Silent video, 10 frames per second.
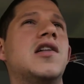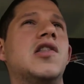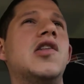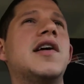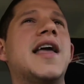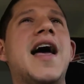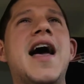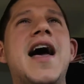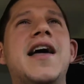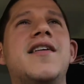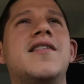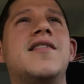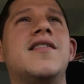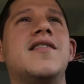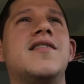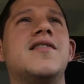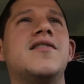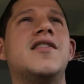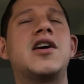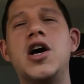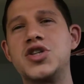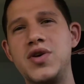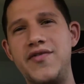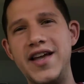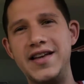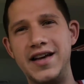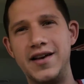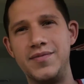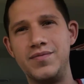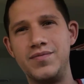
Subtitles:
Look at the country of India.